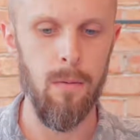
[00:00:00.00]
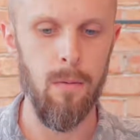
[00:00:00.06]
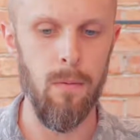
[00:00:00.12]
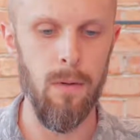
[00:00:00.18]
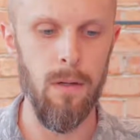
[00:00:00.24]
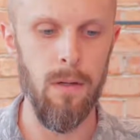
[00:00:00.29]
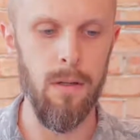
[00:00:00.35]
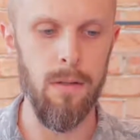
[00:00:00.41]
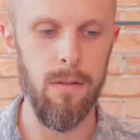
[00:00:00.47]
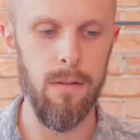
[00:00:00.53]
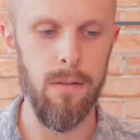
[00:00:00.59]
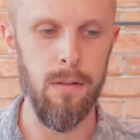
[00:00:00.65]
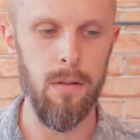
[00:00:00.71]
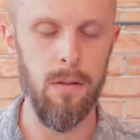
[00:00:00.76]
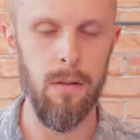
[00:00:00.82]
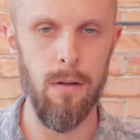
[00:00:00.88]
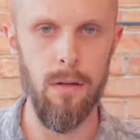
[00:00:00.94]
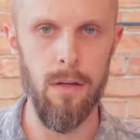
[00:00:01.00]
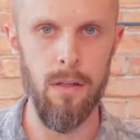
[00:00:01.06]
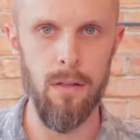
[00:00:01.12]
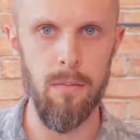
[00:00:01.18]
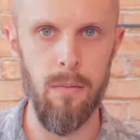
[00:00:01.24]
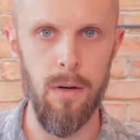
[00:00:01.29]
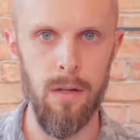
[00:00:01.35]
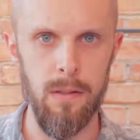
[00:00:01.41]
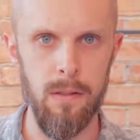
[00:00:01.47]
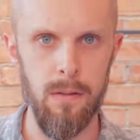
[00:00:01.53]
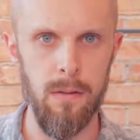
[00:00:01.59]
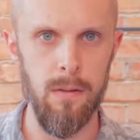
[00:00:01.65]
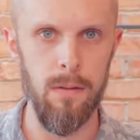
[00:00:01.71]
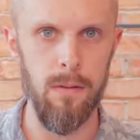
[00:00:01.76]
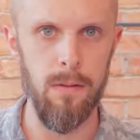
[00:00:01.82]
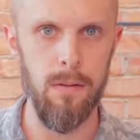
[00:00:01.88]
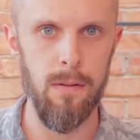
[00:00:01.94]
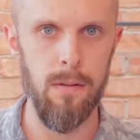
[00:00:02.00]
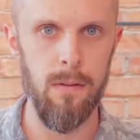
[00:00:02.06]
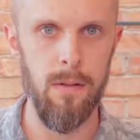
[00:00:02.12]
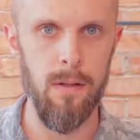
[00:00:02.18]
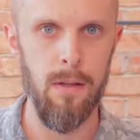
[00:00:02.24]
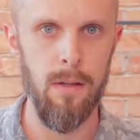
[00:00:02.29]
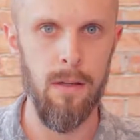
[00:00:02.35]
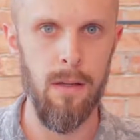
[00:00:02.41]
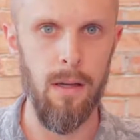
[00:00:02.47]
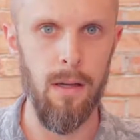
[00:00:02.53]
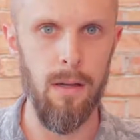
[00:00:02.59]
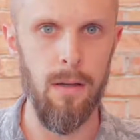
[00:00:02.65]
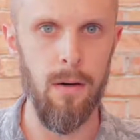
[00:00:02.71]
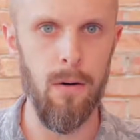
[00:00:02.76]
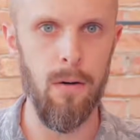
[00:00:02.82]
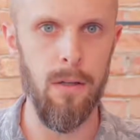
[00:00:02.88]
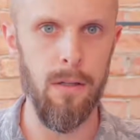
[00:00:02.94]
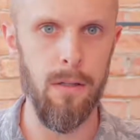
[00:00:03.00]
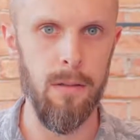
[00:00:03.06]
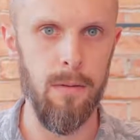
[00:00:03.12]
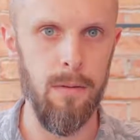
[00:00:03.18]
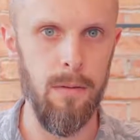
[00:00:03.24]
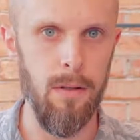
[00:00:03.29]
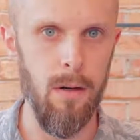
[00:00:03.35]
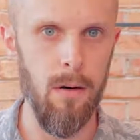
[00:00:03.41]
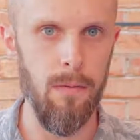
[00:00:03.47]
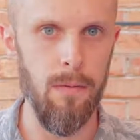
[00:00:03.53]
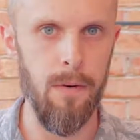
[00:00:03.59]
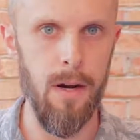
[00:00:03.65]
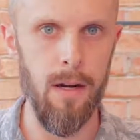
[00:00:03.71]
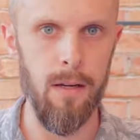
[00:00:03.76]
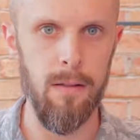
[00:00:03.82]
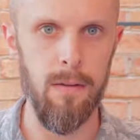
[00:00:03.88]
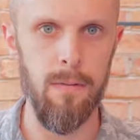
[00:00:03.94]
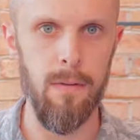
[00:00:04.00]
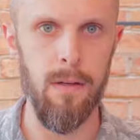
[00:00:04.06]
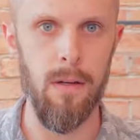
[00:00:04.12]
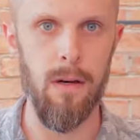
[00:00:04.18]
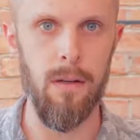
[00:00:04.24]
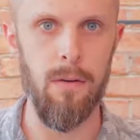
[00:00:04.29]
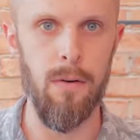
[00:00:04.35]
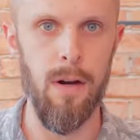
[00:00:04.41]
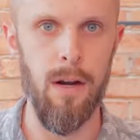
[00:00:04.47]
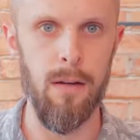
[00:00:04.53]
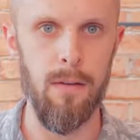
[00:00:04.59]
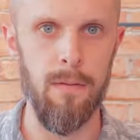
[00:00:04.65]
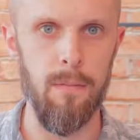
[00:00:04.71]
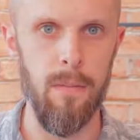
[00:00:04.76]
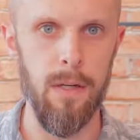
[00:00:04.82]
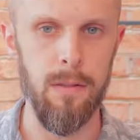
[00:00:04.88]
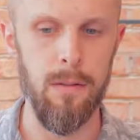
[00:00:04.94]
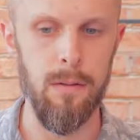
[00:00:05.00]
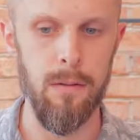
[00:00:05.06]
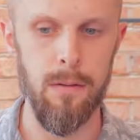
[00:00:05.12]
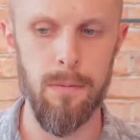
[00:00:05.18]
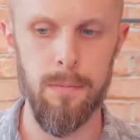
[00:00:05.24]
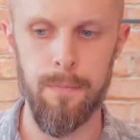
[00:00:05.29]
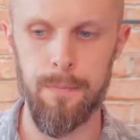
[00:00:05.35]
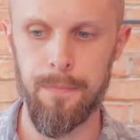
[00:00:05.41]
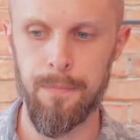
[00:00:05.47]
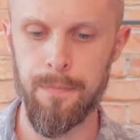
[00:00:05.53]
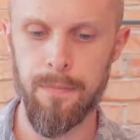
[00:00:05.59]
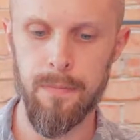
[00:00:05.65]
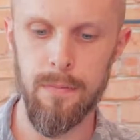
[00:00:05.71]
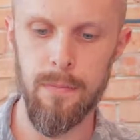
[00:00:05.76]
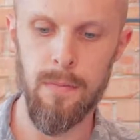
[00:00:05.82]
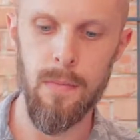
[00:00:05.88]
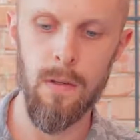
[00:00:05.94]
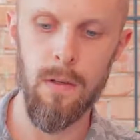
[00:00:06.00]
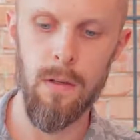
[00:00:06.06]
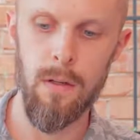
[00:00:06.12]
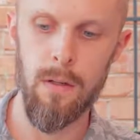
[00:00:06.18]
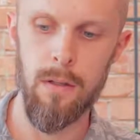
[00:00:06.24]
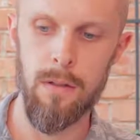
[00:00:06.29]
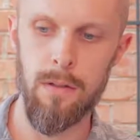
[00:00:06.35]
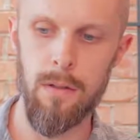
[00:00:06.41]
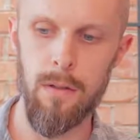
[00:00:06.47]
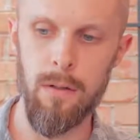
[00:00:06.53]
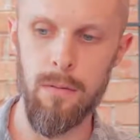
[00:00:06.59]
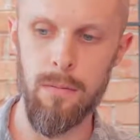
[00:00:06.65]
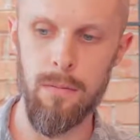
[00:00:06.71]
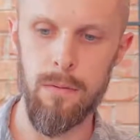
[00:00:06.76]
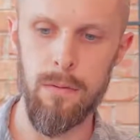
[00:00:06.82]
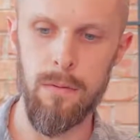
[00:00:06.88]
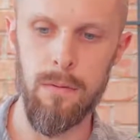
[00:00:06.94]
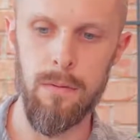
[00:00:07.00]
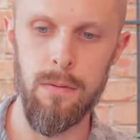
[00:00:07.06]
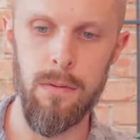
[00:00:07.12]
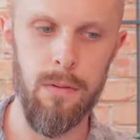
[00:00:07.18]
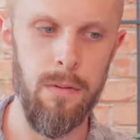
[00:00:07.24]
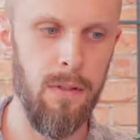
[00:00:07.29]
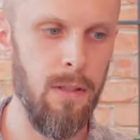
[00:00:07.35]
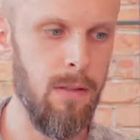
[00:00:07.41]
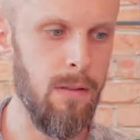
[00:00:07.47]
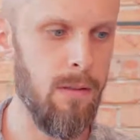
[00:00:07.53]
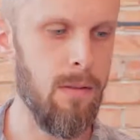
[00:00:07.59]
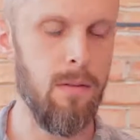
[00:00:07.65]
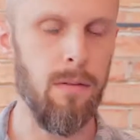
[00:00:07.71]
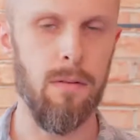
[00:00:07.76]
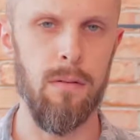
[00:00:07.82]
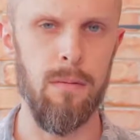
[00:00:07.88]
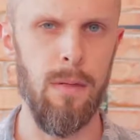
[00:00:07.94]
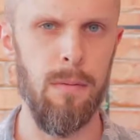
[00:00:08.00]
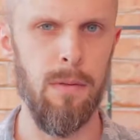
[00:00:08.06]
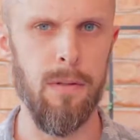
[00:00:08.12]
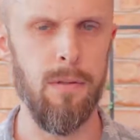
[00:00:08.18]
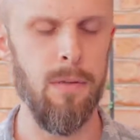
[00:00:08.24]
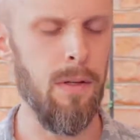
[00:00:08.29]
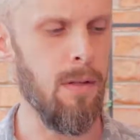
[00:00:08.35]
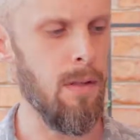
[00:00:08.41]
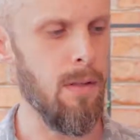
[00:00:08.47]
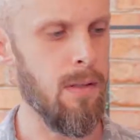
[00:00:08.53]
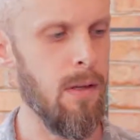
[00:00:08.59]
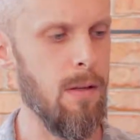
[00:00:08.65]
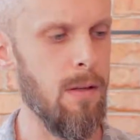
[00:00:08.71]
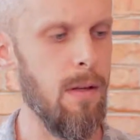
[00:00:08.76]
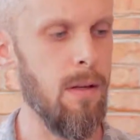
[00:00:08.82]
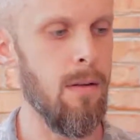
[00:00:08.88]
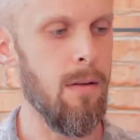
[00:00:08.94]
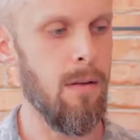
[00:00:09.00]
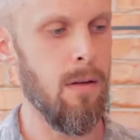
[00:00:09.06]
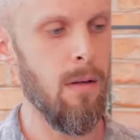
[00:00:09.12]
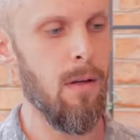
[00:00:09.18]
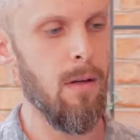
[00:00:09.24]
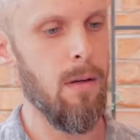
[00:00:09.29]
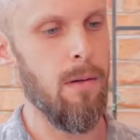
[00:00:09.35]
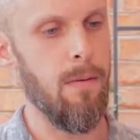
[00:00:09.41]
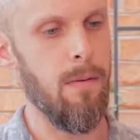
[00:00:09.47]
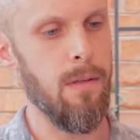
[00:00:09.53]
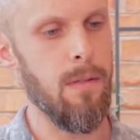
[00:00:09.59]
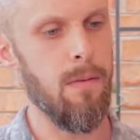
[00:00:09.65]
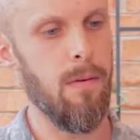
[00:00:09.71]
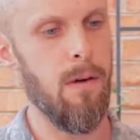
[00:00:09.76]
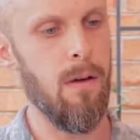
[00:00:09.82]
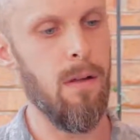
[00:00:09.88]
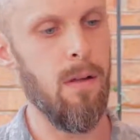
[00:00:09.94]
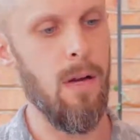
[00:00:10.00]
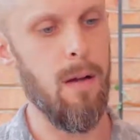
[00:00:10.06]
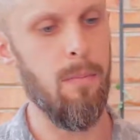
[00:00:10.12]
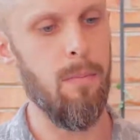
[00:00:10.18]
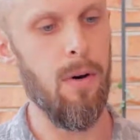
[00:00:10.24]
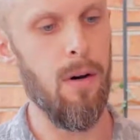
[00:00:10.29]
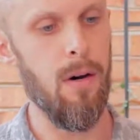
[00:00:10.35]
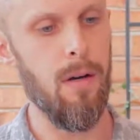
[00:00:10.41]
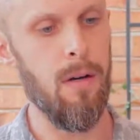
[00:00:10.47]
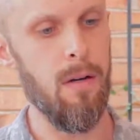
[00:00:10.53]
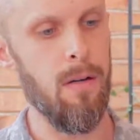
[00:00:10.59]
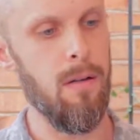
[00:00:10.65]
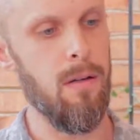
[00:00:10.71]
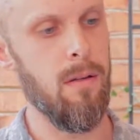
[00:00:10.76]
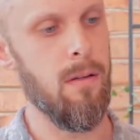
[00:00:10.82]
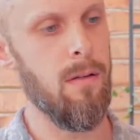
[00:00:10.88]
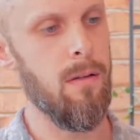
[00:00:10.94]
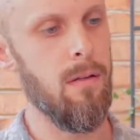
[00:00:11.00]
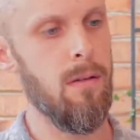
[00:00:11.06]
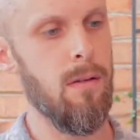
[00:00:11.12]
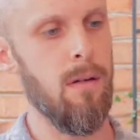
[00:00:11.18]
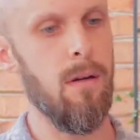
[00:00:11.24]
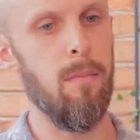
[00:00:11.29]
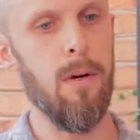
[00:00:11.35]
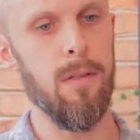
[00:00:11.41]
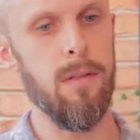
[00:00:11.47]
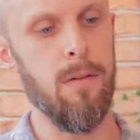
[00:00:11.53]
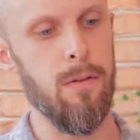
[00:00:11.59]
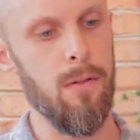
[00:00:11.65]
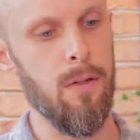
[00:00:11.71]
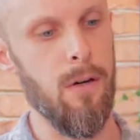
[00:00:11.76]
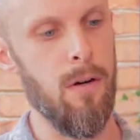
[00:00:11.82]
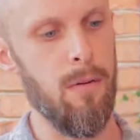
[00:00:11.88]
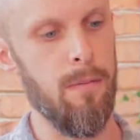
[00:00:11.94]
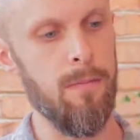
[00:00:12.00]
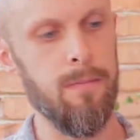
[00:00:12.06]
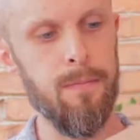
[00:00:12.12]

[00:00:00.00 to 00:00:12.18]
was learning the muscles and knowing the overactive and underactive muscles. So 2 things, or maybe 3 things I did. First of all, I bought a muscle chart,